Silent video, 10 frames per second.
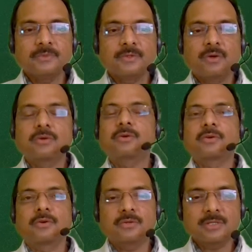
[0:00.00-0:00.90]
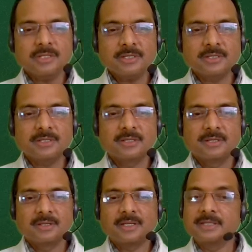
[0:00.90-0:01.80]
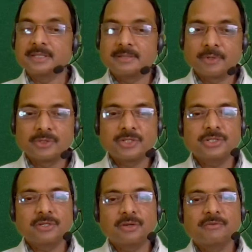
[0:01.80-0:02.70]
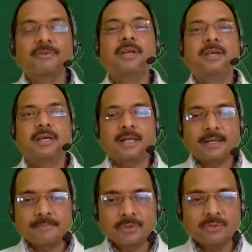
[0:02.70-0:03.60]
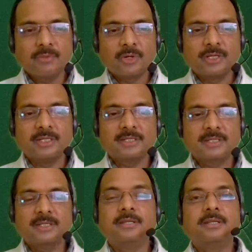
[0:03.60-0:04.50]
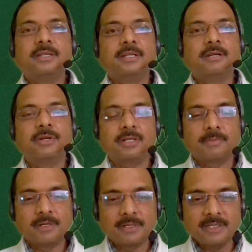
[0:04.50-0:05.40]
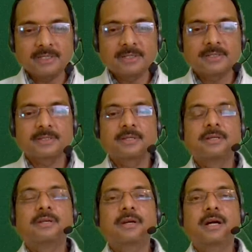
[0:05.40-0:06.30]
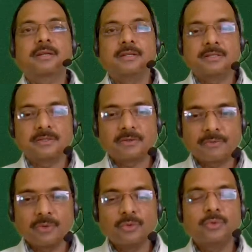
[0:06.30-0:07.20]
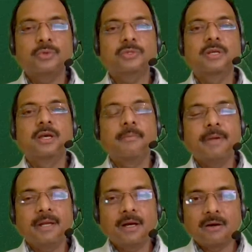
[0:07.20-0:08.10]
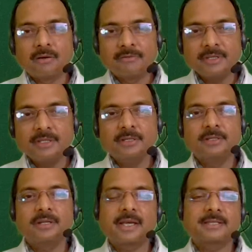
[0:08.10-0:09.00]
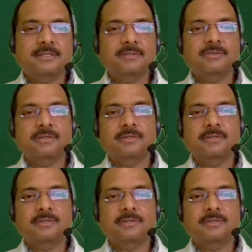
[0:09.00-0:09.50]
Ochronosis, that is deposition of alkaptone bodies in intervertebral discs, cartilages of nose, pinna of ear, etc.